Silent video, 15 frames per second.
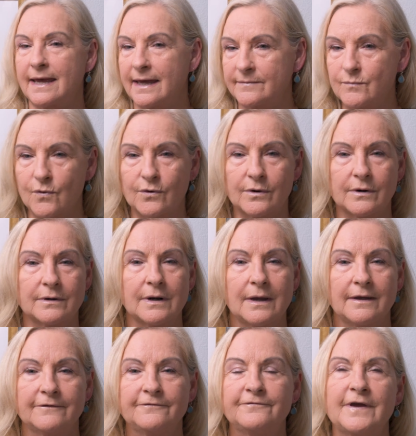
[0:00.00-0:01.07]
add more
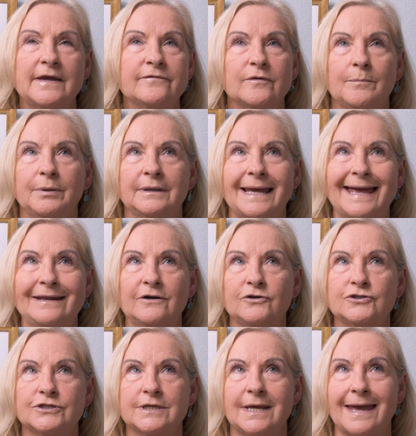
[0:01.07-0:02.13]
favorable
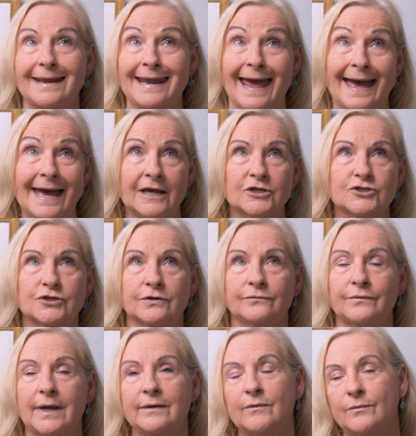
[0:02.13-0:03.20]
energy and
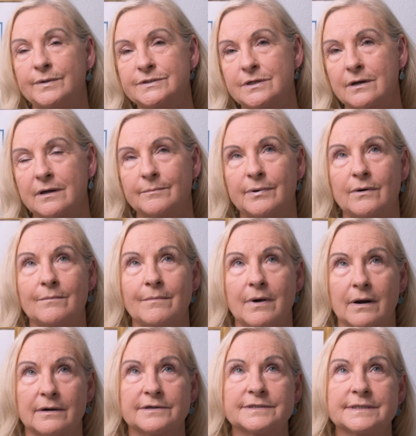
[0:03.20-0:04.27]
action, right, when we talk about
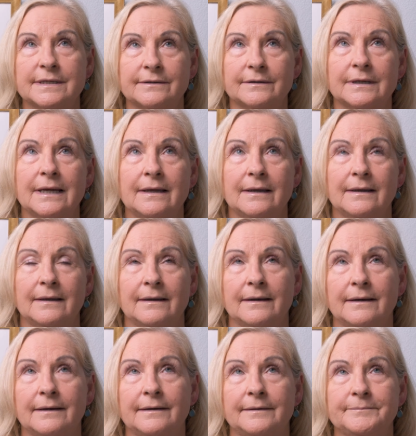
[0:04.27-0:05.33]
Mars here.
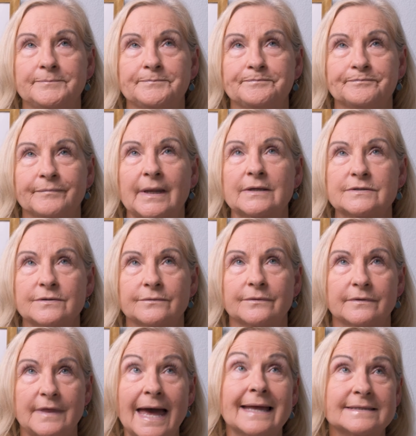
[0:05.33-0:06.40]
So
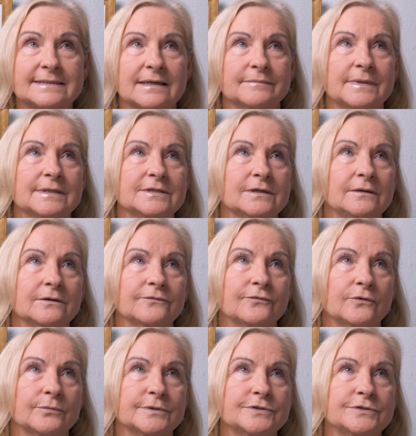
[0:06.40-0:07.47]
that's something to look
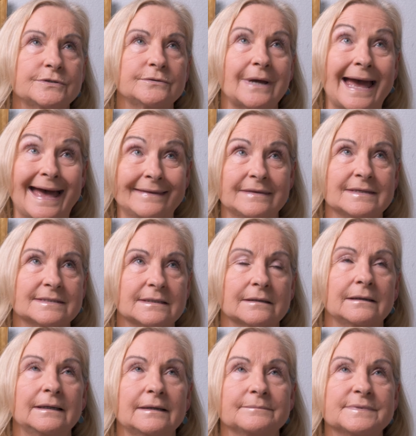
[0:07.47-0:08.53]
forward to at this
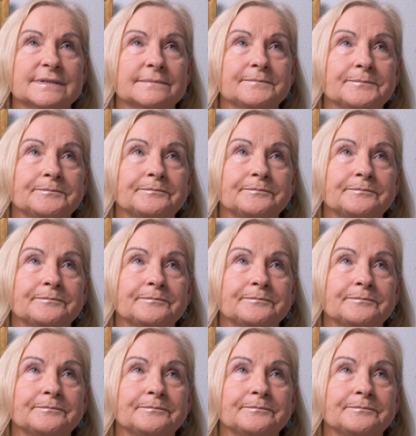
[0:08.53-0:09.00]
eclipse.